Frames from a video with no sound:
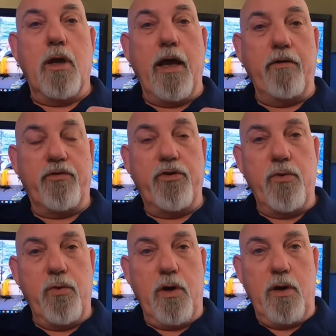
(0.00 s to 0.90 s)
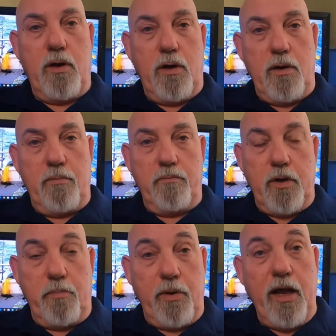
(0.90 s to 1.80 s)
After you
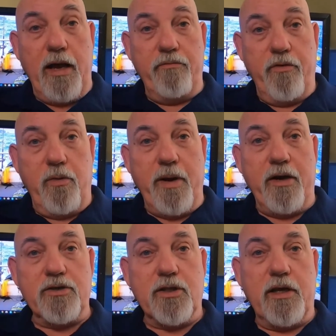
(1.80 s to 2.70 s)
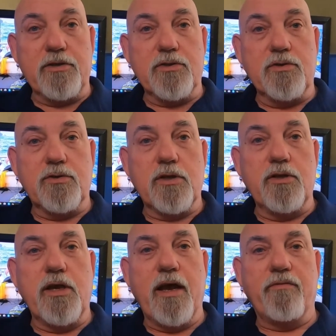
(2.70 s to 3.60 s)
um, apply for the marriage license,
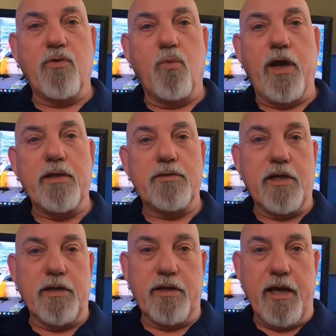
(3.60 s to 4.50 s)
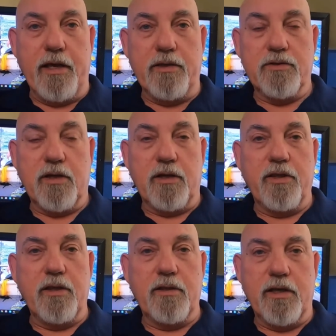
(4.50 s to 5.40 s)
then you have to wait 10 days. I
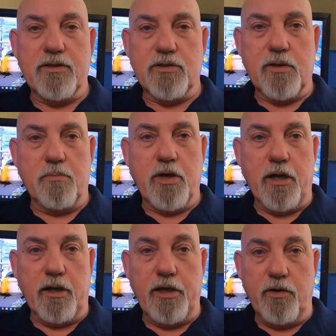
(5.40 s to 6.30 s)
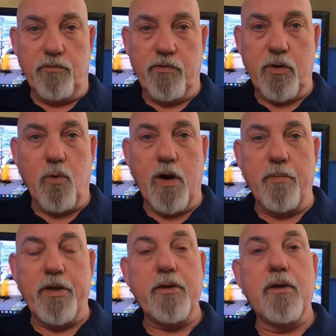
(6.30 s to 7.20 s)
think that's some kind of legal
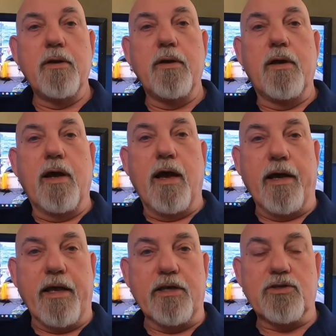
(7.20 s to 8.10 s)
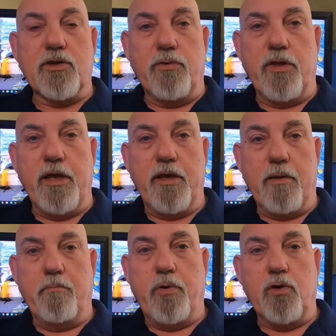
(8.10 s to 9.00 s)
requirement, I guess, so they
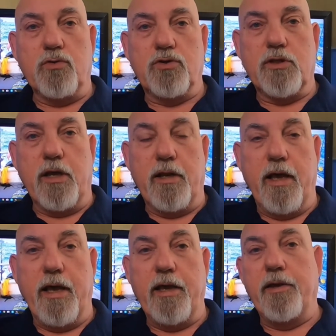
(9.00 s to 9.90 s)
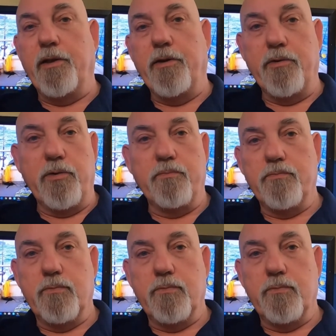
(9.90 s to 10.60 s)
can post that, hey, you know, you,